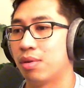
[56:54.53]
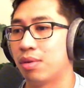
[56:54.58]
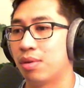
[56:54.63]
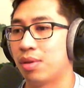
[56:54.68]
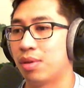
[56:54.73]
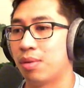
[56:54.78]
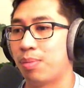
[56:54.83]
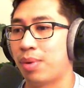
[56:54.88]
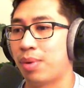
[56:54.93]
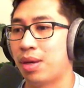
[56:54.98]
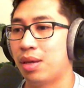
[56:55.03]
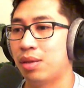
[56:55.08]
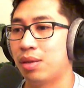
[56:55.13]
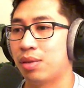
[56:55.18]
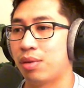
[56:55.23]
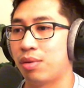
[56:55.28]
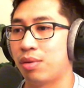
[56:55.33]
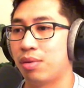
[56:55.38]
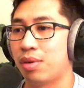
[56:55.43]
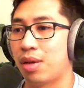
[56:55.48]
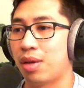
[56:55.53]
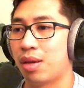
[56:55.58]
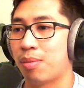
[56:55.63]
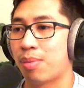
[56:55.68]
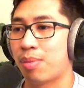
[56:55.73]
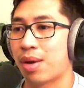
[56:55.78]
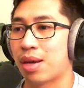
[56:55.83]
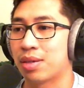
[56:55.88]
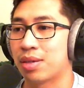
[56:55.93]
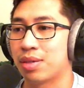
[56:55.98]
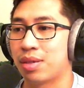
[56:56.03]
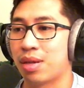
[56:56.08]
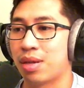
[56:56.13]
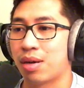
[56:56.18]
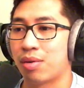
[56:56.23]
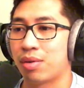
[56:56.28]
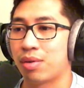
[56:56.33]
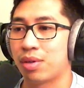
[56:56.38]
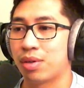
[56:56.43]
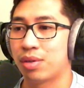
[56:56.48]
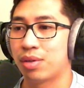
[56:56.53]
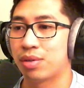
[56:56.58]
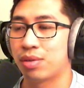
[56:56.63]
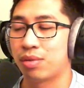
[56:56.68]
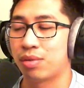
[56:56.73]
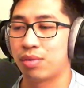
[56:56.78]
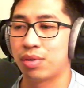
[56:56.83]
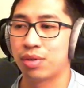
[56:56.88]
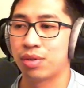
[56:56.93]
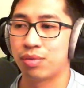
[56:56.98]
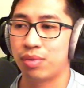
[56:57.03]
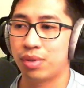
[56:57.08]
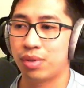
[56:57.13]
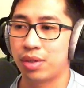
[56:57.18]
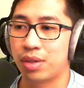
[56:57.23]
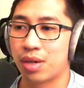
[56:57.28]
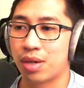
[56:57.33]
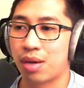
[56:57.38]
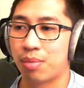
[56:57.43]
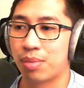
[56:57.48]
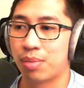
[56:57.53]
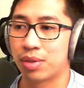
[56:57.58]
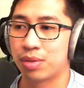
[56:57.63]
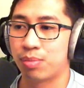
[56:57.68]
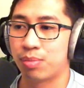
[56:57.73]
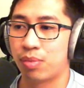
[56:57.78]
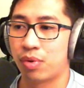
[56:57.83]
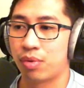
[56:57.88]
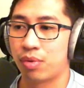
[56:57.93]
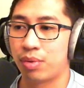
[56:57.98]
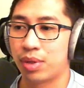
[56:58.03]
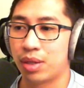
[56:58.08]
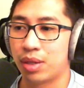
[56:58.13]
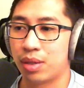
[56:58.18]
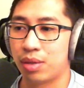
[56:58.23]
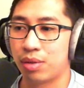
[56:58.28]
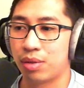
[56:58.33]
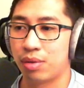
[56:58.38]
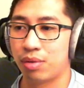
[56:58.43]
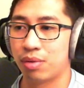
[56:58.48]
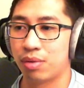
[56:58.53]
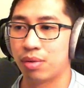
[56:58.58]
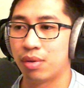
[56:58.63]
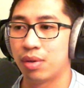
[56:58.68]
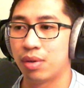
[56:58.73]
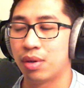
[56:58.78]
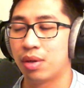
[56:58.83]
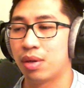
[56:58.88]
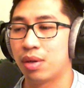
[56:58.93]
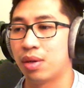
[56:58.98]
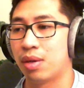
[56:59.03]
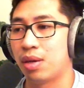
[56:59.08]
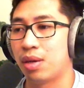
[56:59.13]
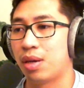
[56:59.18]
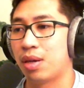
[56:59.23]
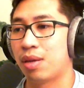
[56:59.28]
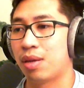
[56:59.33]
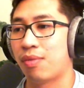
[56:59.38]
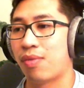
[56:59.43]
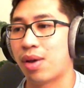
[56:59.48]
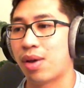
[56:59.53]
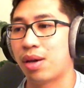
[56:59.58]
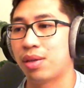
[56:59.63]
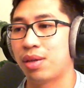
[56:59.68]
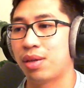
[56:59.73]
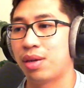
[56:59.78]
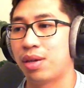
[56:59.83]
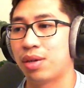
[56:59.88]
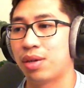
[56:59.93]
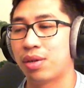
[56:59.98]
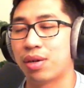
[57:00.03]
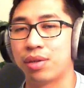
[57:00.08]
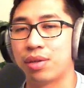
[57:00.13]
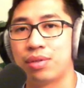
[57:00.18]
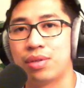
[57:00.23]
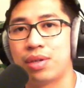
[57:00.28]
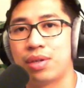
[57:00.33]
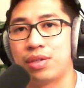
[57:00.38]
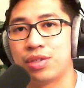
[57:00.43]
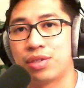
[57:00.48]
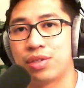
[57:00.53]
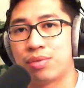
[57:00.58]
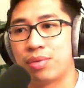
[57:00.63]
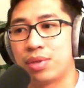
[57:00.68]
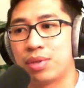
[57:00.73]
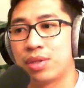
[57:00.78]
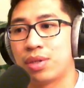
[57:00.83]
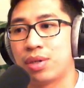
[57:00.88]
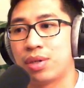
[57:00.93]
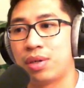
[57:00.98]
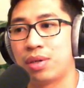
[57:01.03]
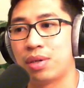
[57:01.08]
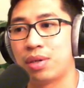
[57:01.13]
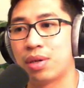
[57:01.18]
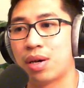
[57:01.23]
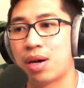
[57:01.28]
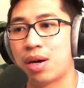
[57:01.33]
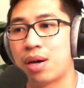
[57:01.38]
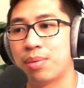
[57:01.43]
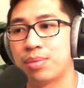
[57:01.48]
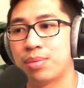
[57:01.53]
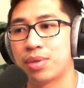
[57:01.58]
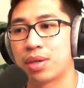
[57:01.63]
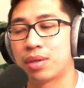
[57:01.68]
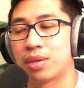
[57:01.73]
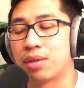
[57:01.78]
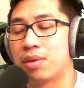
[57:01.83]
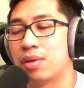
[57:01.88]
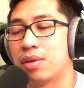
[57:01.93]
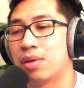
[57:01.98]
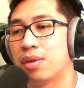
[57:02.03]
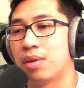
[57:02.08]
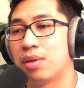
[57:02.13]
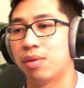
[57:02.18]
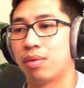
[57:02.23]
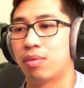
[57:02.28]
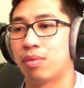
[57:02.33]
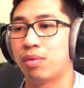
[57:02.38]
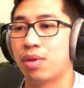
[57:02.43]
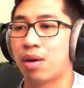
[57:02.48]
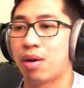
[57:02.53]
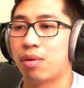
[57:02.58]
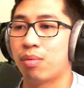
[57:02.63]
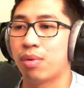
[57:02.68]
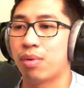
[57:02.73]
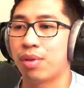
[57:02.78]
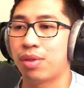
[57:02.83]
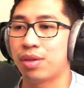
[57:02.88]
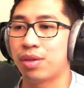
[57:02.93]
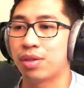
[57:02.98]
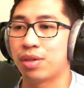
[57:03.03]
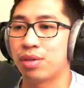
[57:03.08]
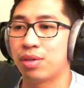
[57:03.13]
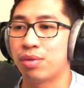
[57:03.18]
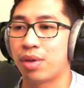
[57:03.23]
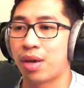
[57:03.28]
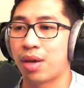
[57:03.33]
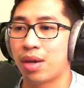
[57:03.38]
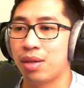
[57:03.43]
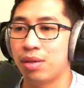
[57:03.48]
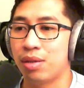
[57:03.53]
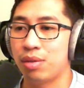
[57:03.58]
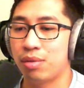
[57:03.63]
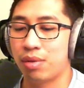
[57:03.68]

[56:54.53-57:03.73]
the payload and pass it down here. So there's really not much more we can do in the validate here other than just return the object. Now, one thing that you can do